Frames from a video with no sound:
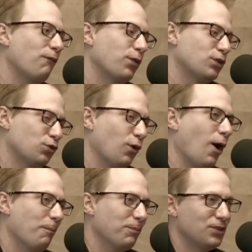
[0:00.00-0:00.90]
for
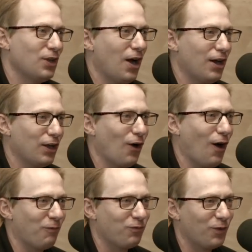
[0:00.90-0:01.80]
Trump. Yeah, signing
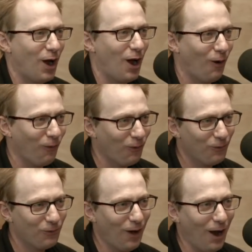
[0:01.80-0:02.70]
off now.
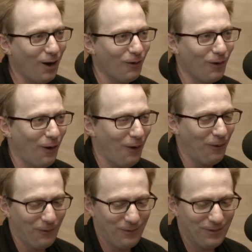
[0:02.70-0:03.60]
I don't
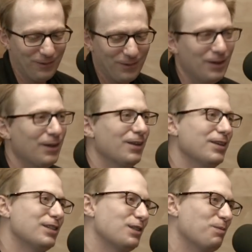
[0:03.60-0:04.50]
know.
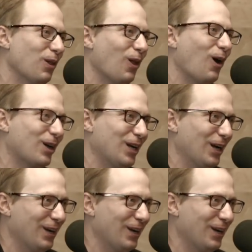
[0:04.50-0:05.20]
This is malarkey.